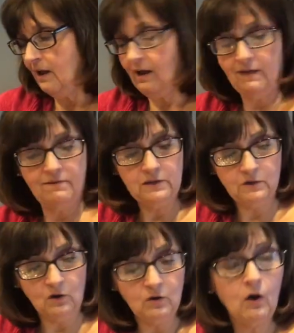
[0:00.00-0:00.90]
And these
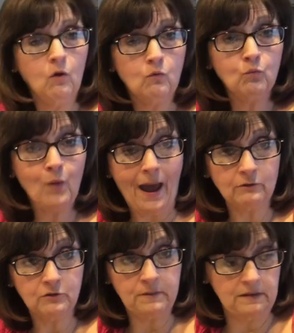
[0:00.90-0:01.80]
are
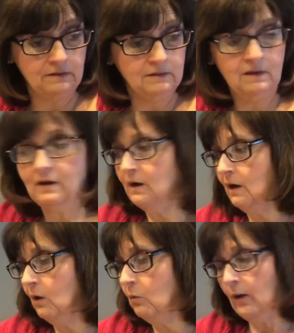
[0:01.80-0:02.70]
round beads.
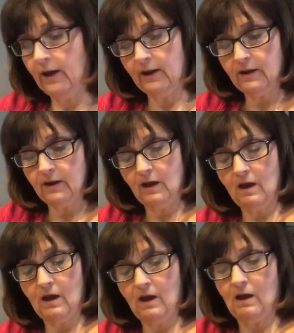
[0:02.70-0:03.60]
When
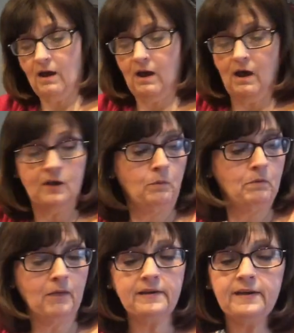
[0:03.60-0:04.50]
I
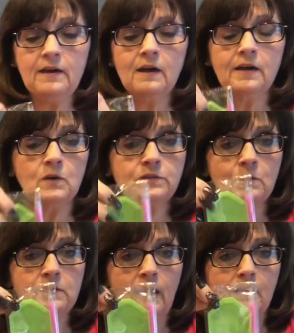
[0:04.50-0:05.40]
open my kit, I also
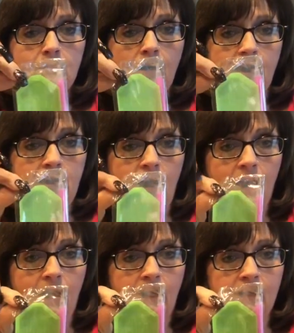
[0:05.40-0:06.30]
get my
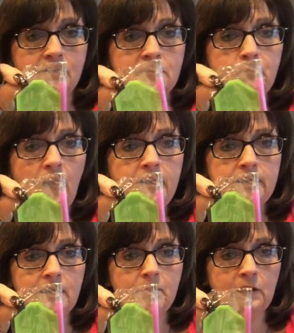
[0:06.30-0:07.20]
supply
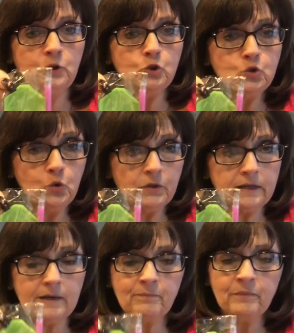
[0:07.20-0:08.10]
kit, my little tool
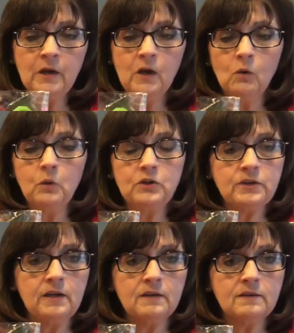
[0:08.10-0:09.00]
kit,
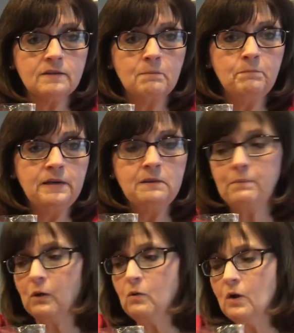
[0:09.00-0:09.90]
which is the bead
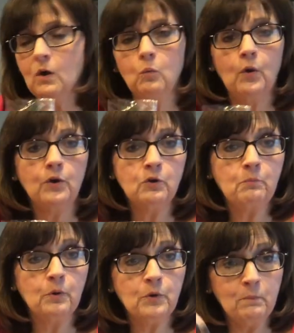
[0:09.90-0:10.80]
boat where you
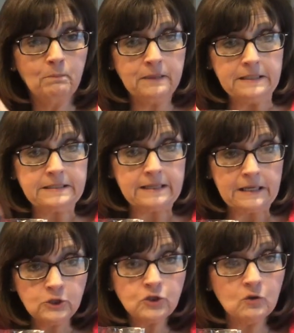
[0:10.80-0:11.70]
put your beads
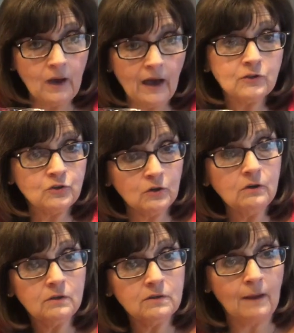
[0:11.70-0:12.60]
into as
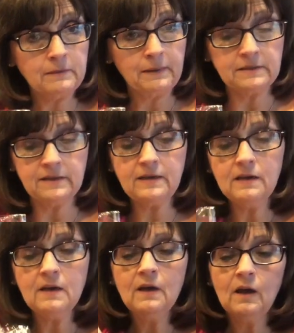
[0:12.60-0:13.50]
you're diamond painting.
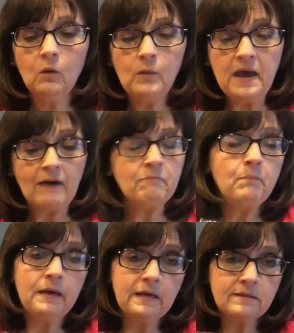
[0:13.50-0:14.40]
We have
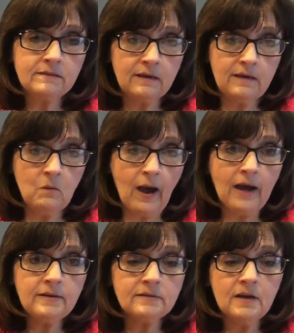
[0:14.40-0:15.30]
pink sticky
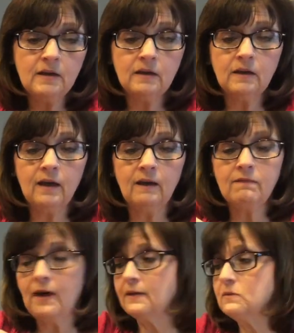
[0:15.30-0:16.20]
wax,
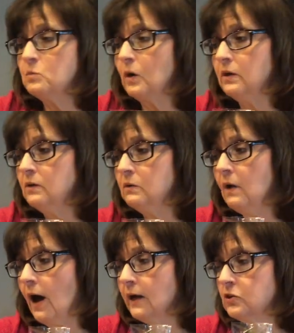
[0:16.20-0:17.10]
and that's what you
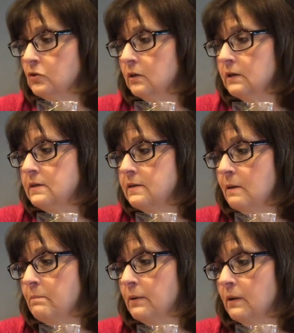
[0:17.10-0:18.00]
actually
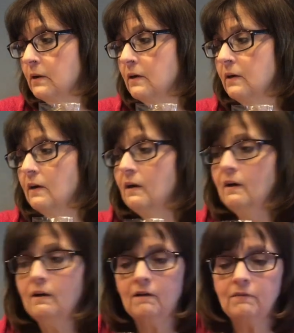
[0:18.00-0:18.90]
dip
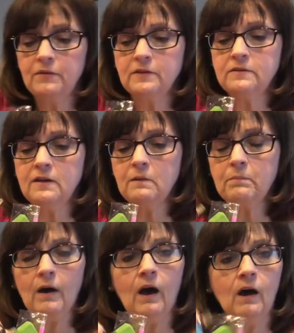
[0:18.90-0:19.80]
the
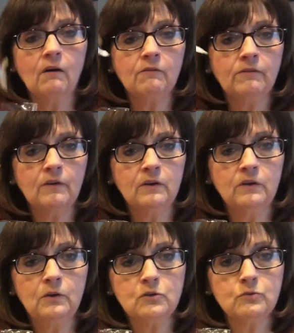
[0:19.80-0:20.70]
tip of
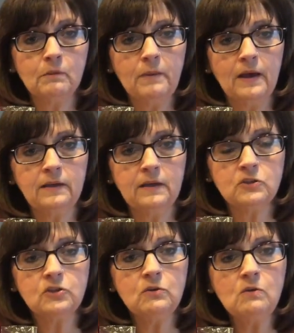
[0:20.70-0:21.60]
your drill pen
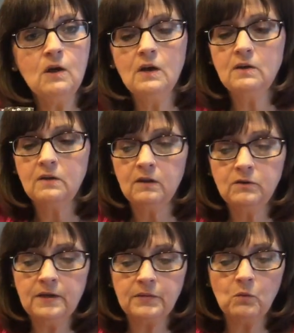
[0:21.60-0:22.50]
into.
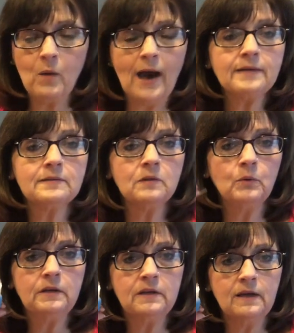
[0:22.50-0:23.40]
You get the wax
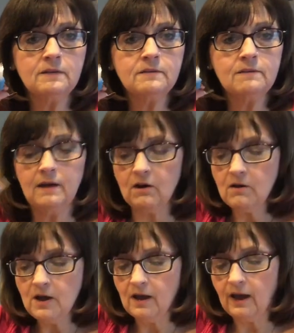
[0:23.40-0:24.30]
loaded into there,
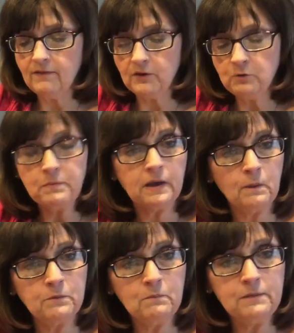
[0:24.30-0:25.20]
and then you pick
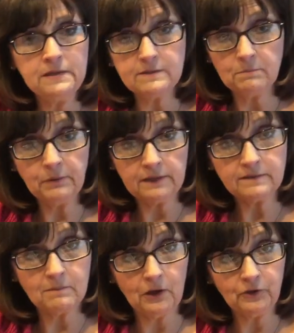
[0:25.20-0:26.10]
up your beads and place
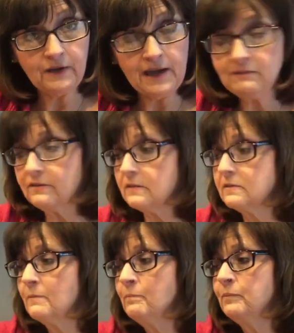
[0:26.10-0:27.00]
them on your canvas.